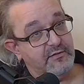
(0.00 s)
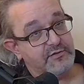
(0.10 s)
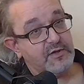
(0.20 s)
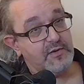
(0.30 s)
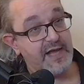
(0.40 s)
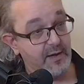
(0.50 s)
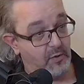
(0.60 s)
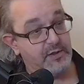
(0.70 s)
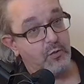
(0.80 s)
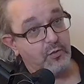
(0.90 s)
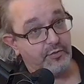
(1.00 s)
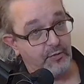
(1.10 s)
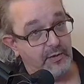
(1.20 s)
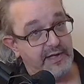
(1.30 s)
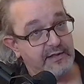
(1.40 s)
So now when you walk
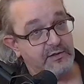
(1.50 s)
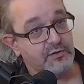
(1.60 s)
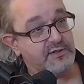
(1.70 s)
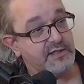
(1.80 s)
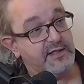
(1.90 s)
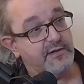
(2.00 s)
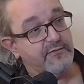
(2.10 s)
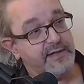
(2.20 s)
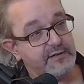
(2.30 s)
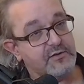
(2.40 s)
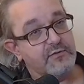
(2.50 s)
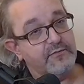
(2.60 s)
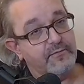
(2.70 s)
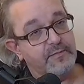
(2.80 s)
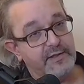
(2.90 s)
through it, you're seeing the effects
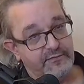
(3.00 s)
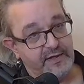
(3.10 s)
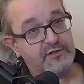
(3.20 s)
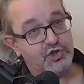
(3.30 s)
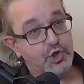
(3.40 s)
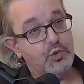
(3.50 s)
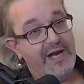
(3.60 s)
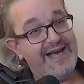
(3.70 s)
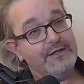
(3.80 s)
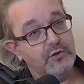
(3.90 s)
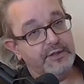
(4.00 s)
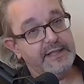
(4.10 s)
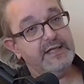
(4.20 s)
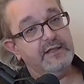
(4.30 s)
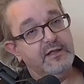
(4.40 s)
of the effect you had on
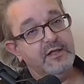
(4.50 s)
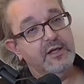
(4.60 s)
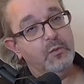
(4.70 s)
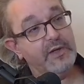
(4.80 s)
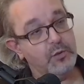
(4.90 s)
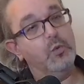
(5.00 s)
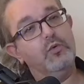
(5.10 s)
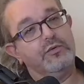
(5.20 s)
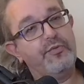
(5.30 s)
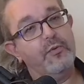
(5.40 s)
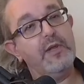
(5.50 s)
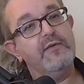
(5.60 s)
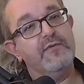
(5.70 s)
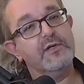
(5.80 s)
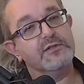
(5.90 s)
it when you walked through it the
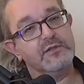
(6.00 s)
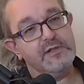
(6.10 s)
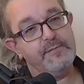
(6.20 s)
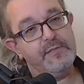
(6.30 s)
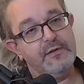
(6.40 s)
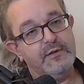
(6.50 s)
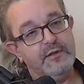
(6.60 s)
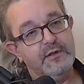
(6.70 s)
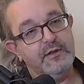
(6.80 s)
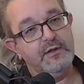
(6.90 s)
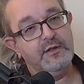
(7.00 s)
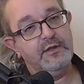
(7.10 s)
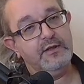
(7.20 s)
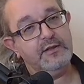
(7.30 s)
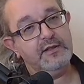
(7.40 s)
first time.
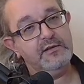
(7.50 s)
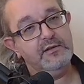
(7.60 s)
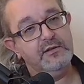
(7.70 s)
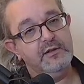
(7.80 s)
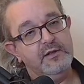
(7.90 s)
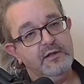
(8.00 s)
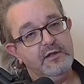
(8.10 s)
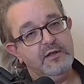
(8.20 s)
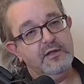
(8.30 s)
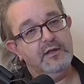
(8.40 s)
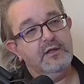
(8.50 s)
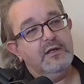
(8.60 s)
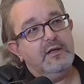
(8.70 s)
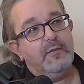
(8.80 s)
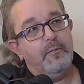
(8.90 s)
Yeah?
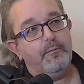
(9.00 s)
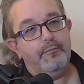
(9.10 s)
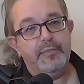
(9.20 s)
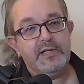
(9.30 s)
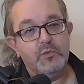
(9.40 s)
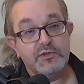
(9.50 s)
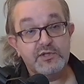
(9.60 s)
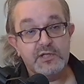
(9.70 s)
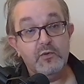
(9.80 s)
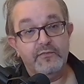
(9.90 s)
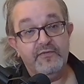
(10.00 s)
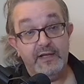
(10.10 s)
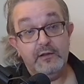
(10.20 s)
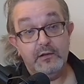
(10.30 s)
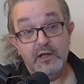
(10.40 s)
But it would still
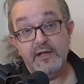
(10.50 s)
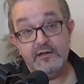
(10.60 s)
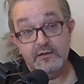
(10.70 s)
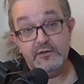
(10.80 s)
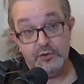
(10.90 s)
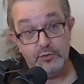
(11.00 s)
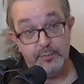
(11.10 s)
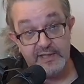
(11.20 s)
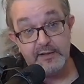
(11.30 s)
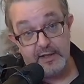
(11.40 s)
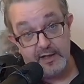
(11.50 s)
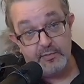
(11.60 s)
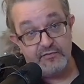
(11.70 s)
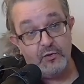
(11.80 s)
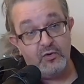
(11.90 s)
feel like you'd been there
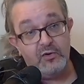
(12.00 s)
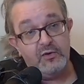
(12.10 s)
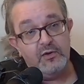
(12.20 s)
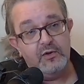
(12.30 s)
before.